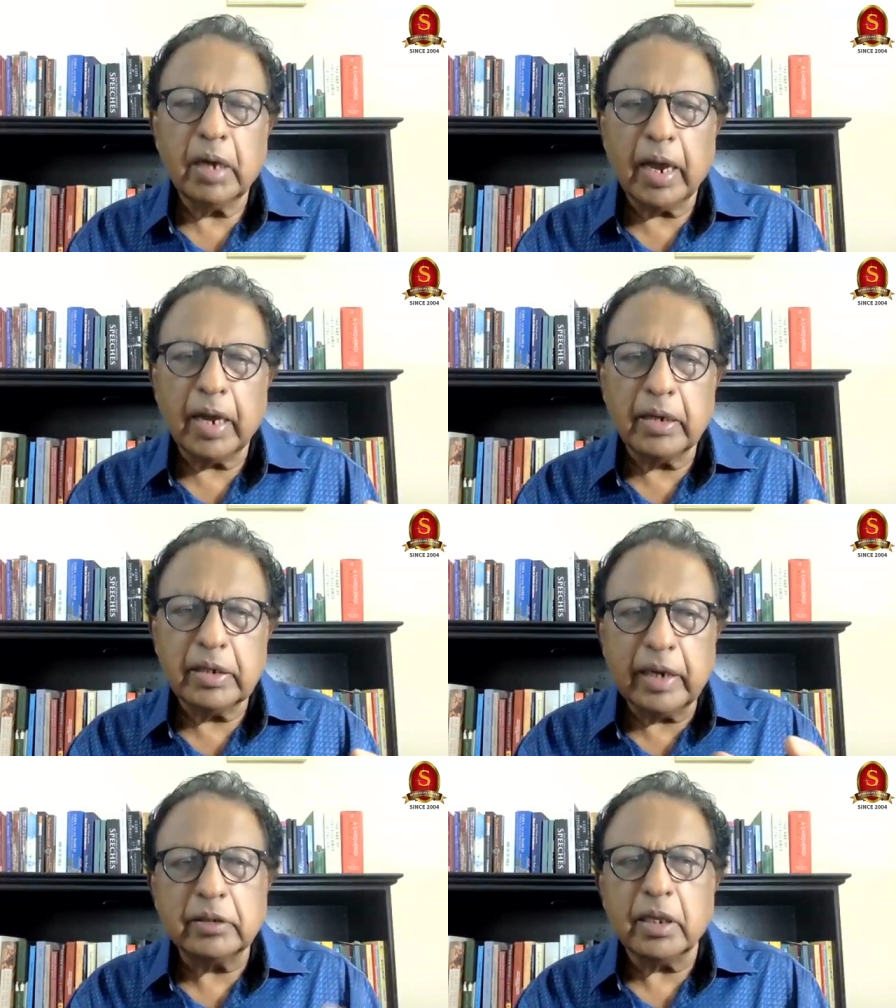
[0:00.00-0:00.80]
and
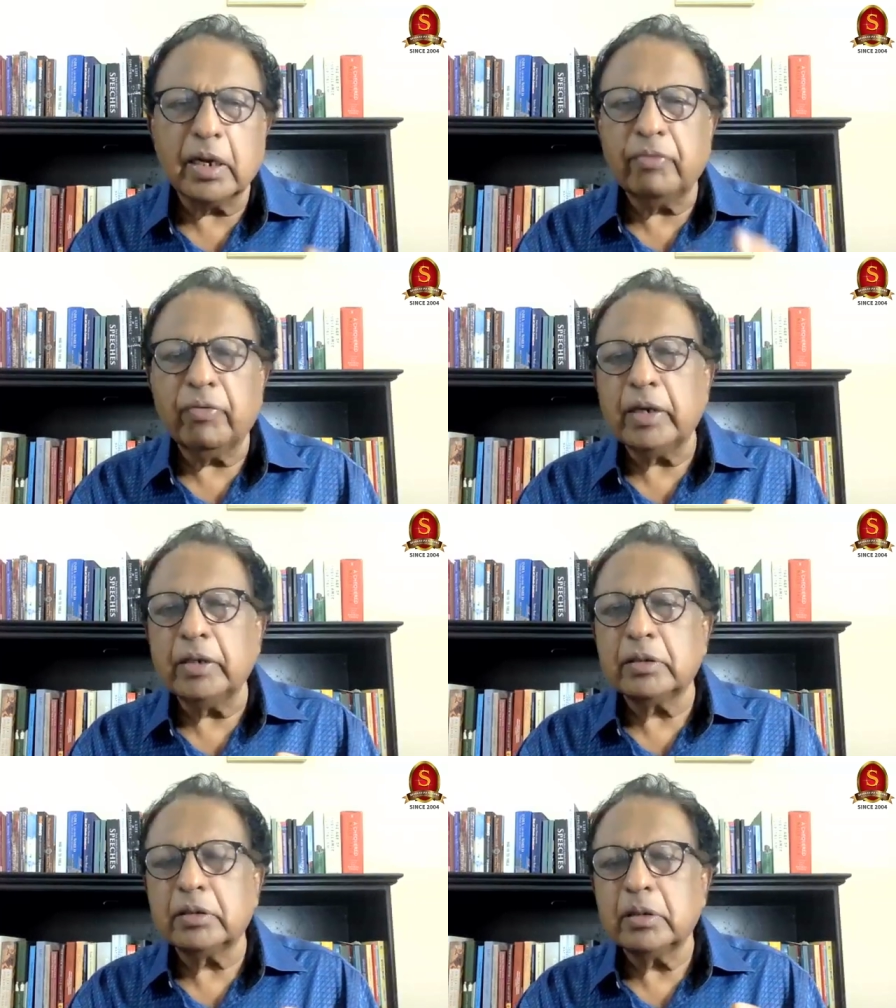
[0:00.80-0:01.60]
take their
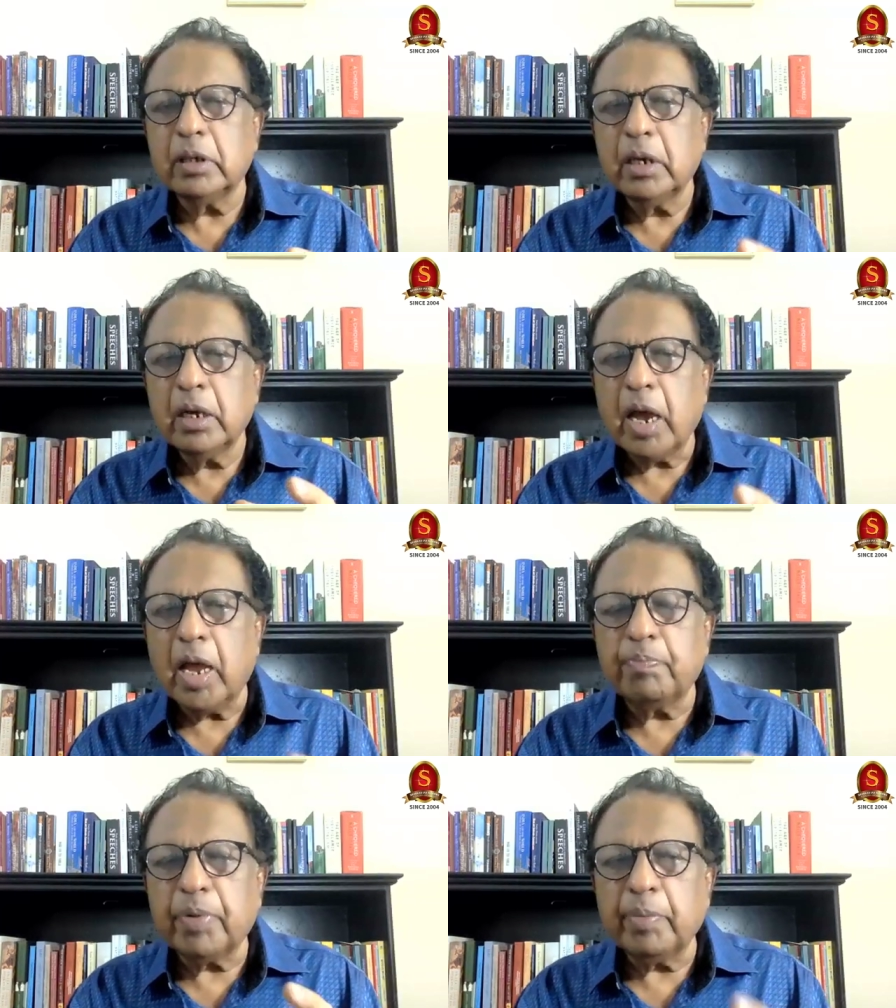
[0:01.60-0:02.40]
advice
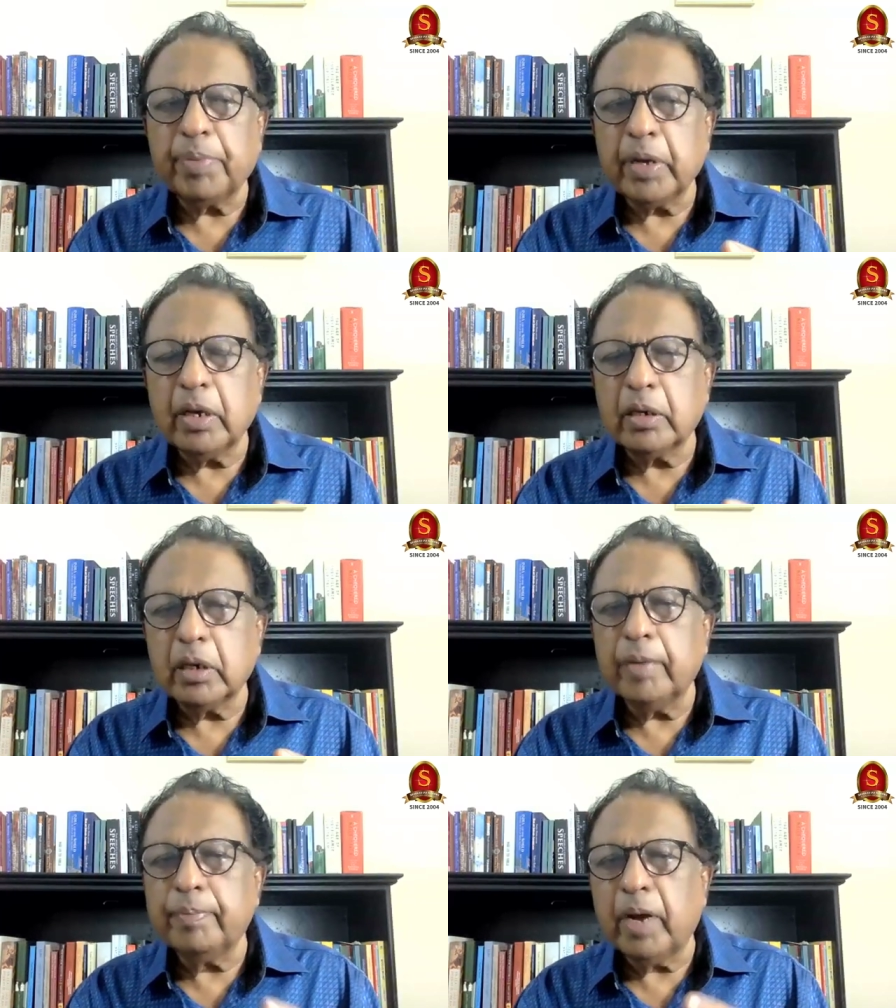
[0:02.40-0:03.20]
and prepare
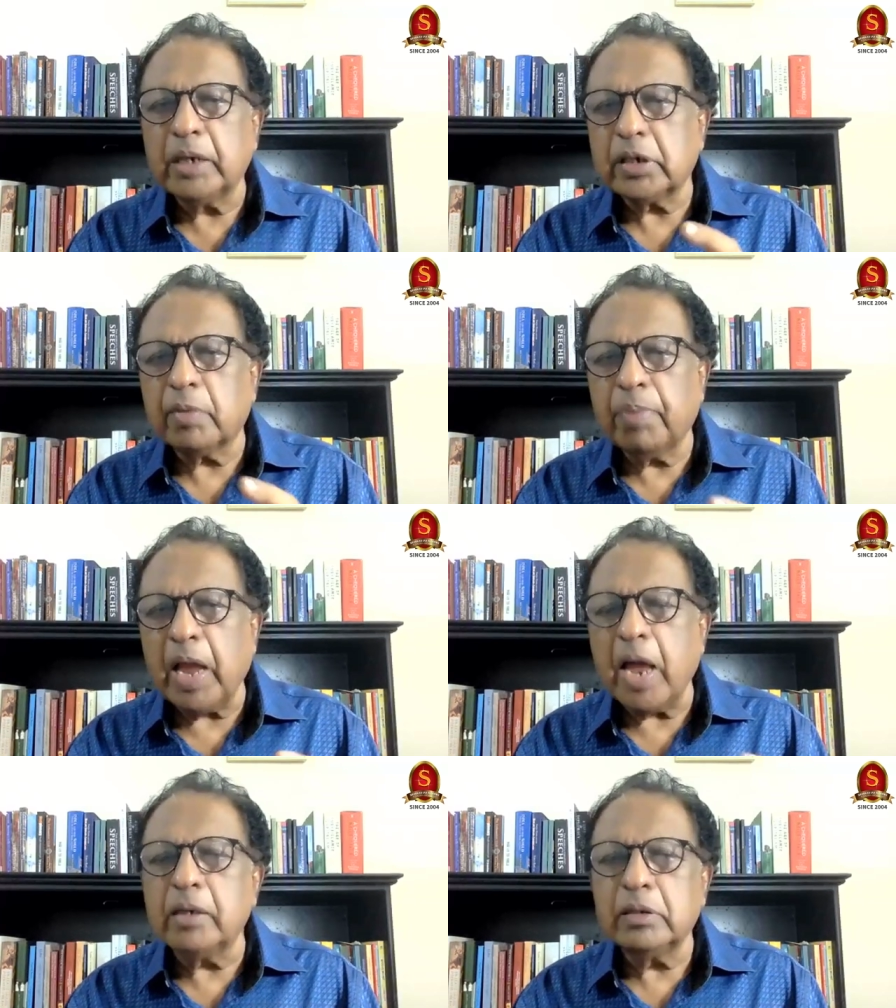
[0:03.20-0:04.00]
a master
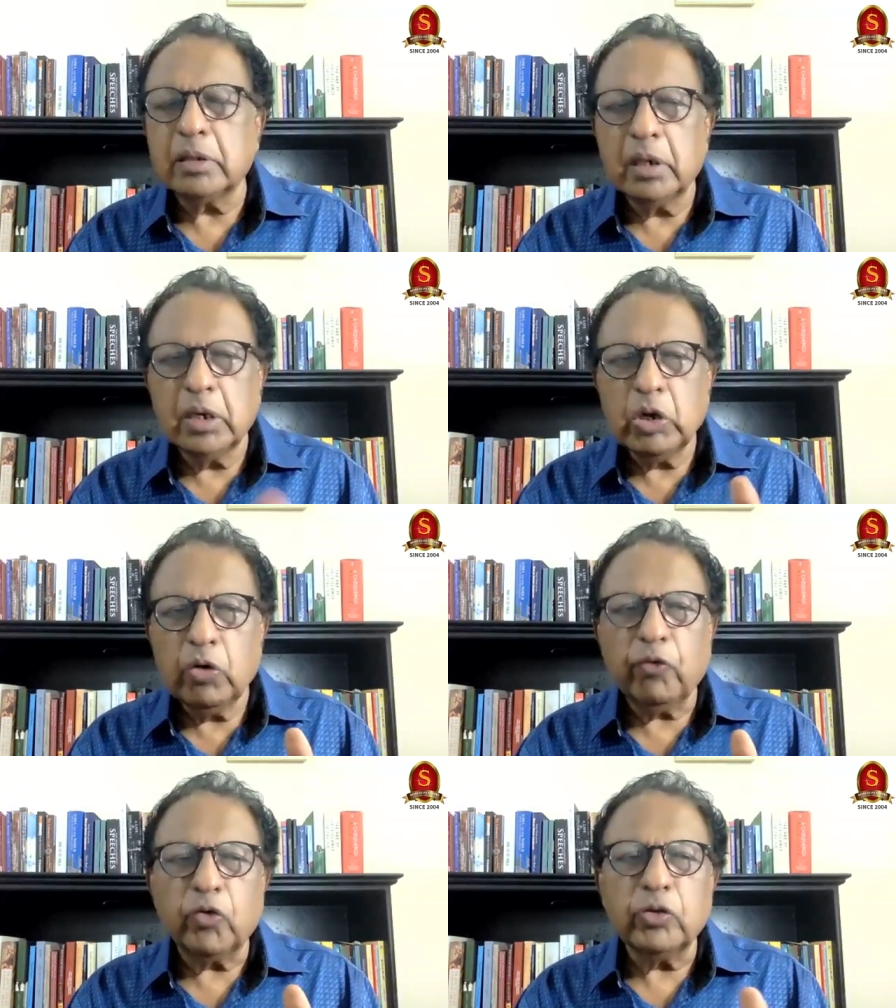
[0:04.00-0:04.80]
plan
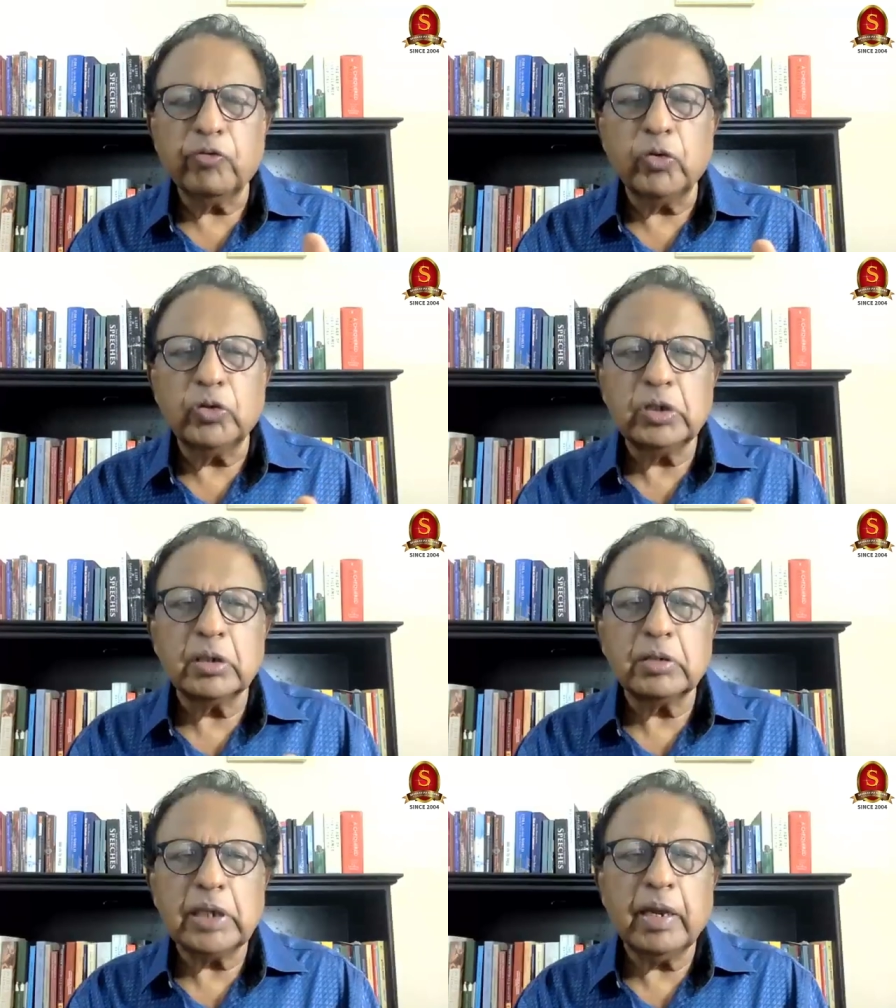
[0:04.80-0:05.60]
for the
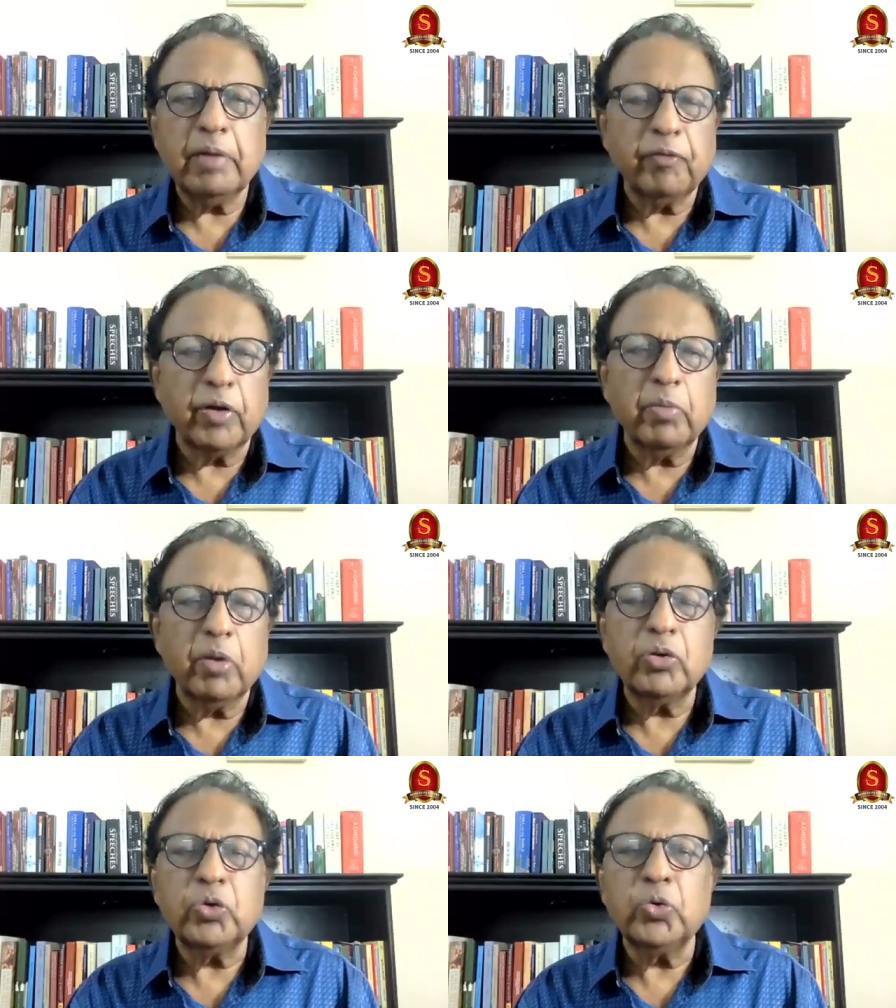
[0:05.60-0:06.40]
future, say, for
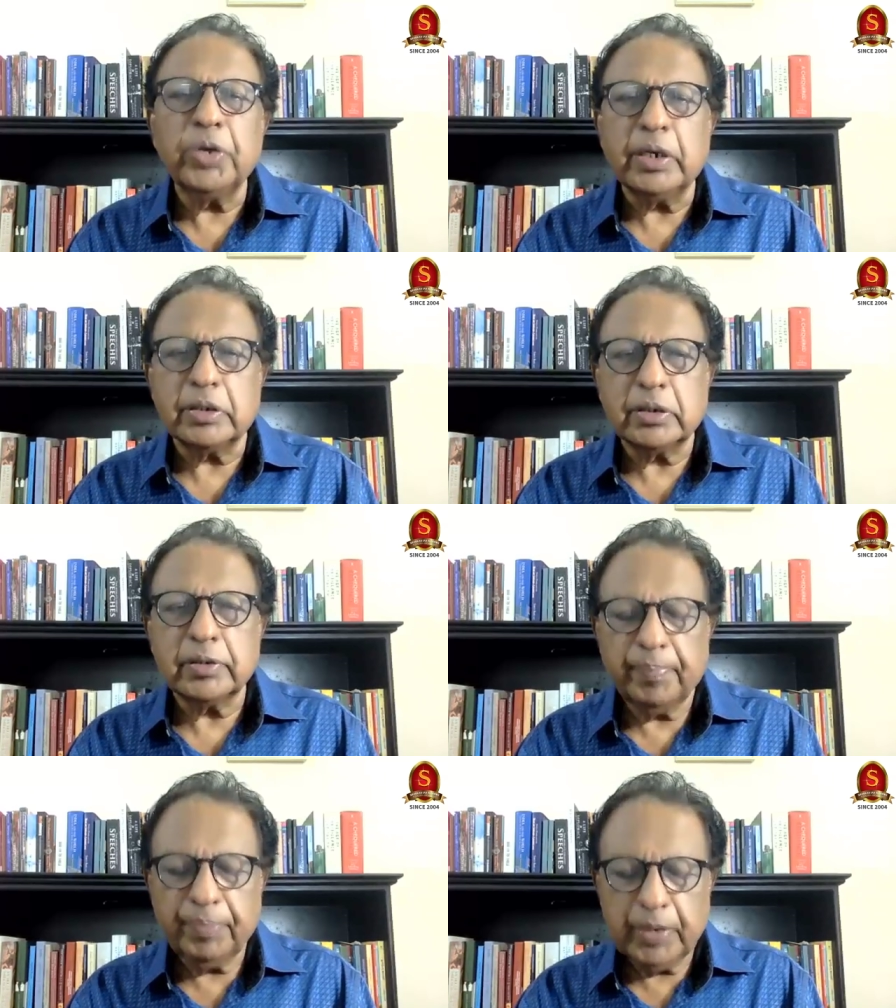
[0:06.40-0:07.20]
about two years.